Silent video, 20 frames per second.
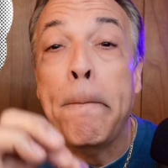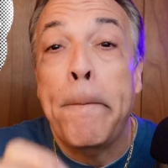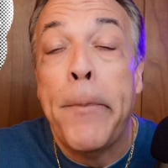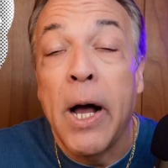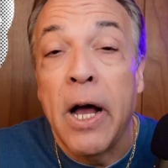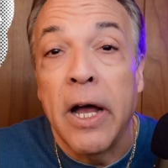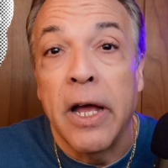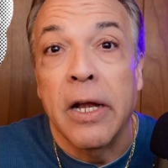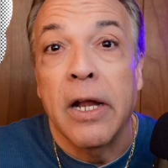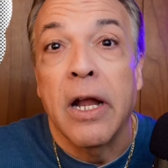
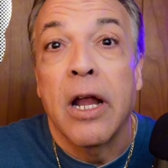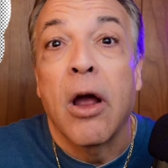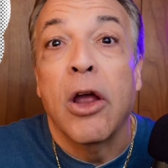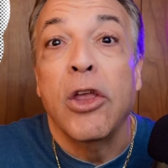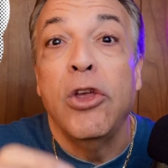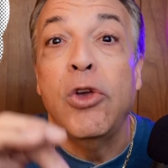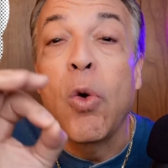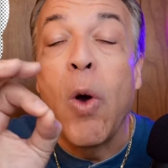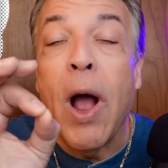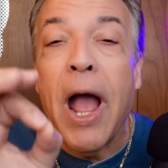But
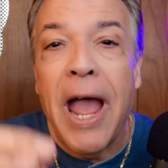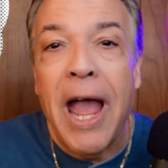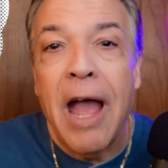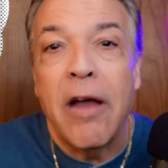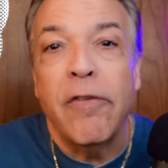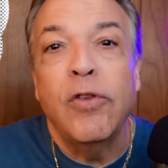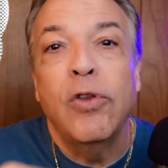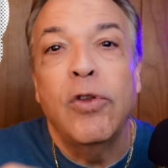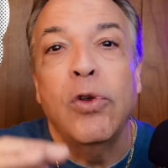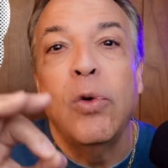you
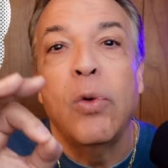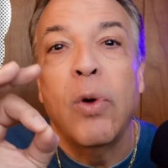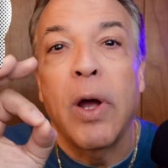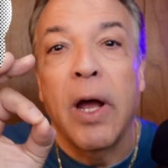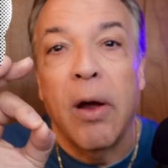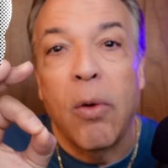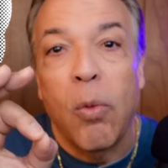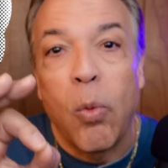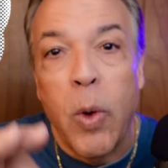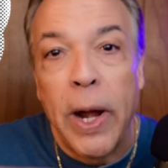have to
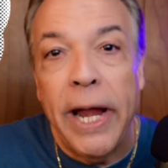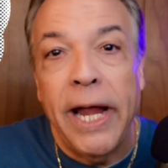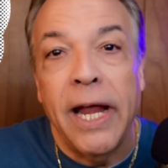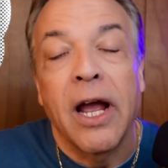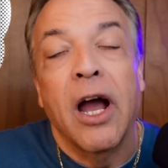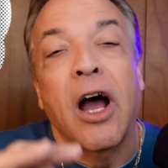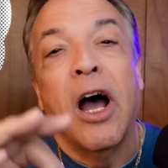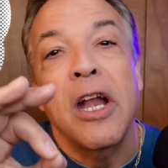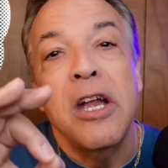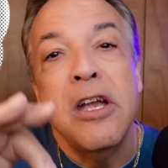
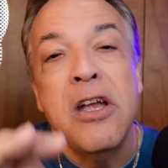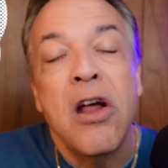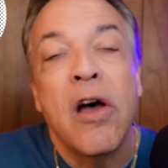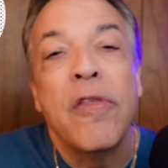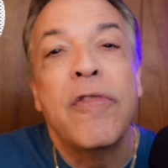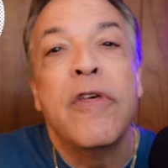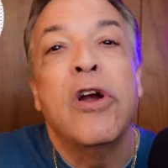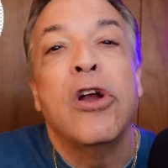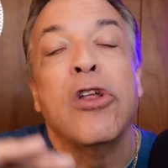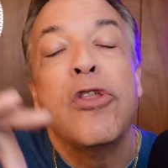wait
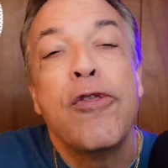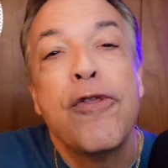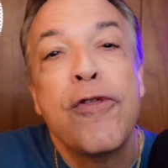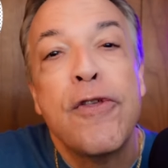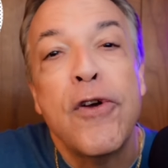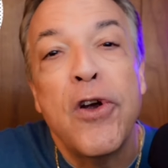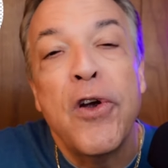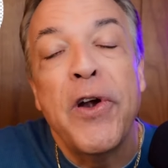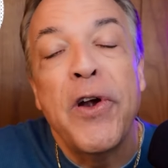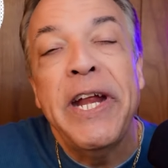another
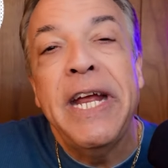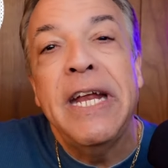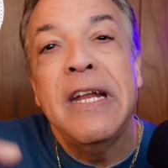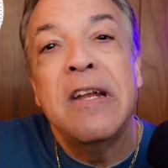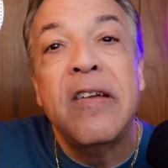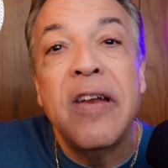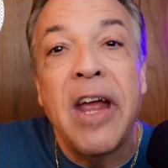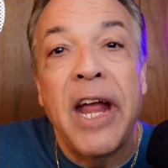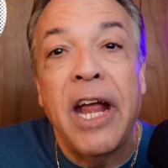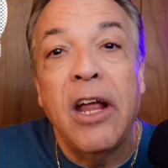30
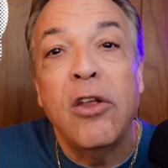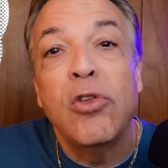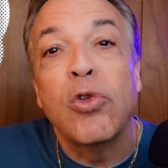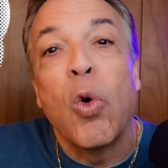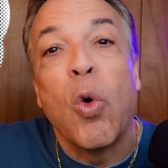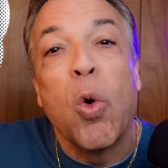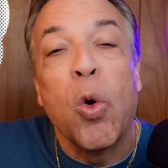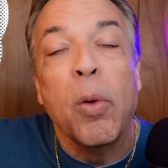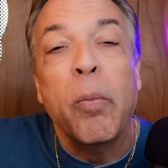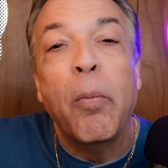days
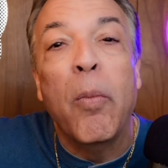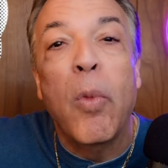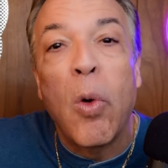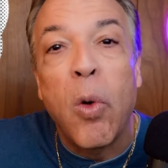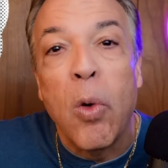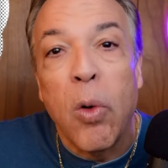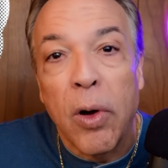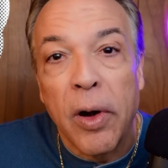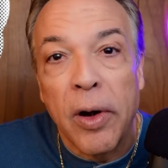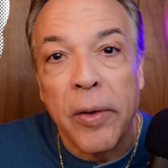or
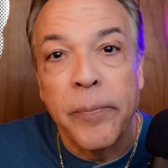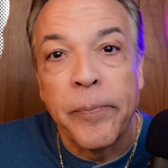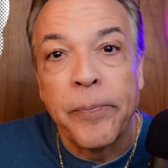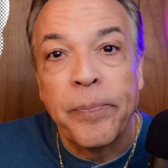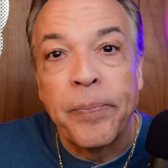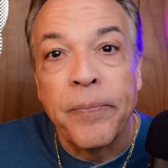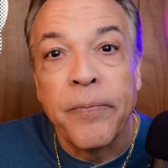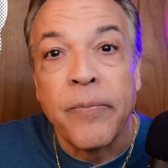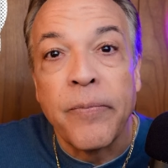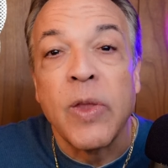more
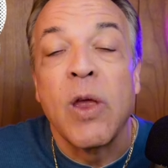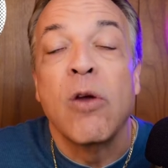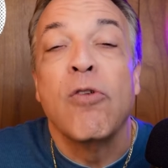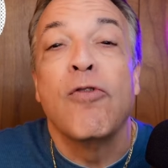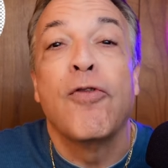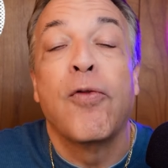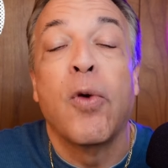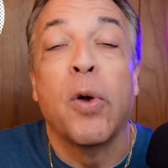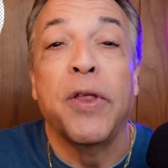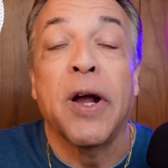
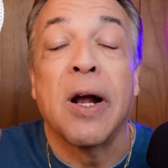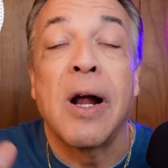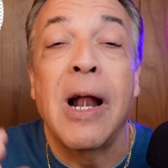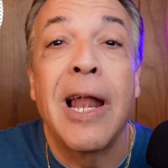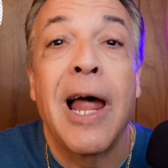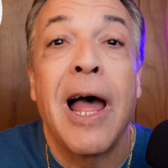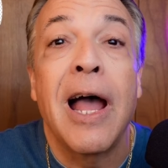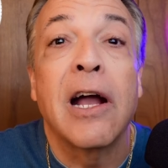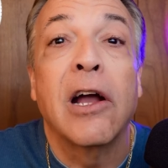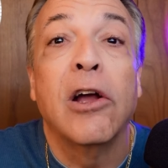for the
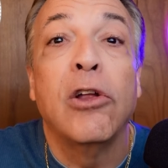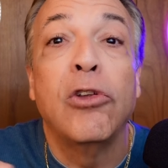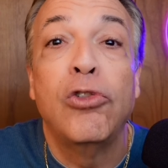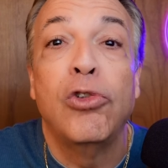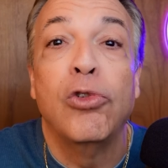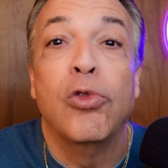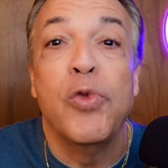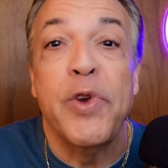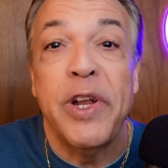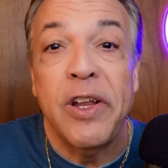clock
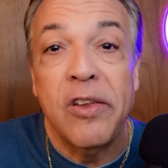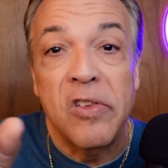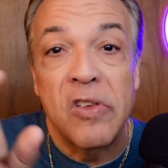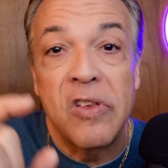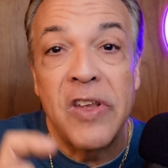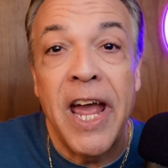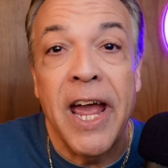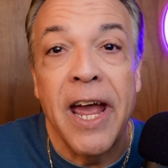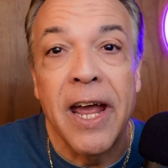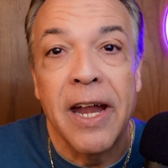to
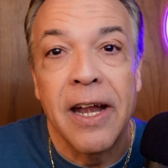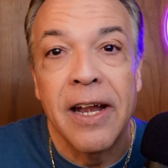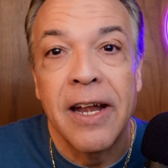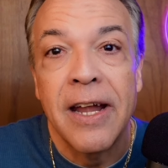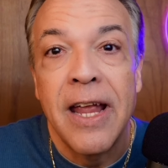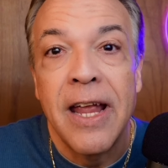reset.